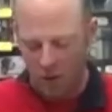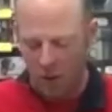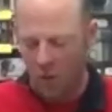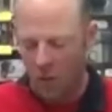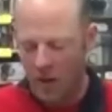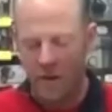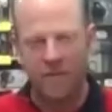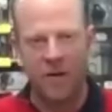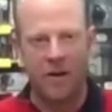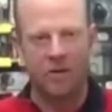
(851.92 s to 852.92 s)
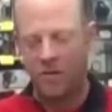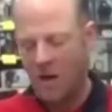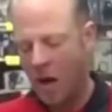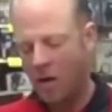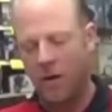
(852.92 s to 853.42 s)
and the wind. If I get to
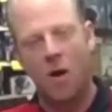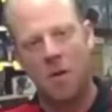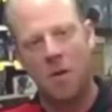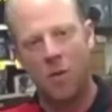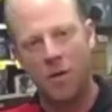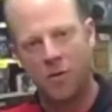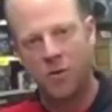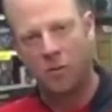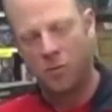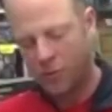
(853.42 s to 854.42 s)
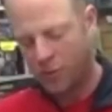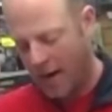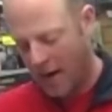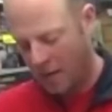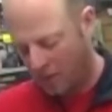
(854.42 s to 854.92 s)
dialing on my windage, I lose
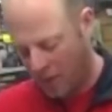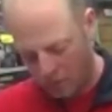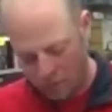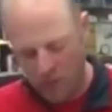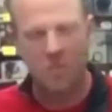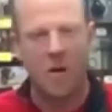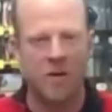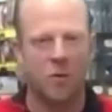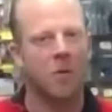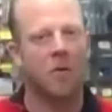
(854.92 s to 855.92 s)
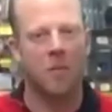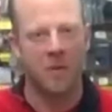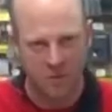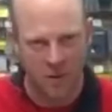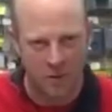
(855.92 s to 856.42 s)
track, but that's just my
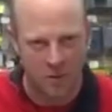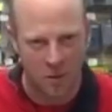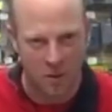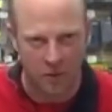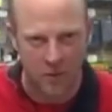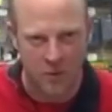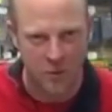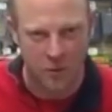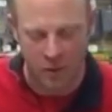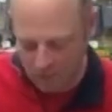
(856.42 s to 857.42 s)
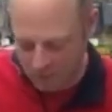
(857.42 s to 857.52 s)
shortcomings as a long range shooter.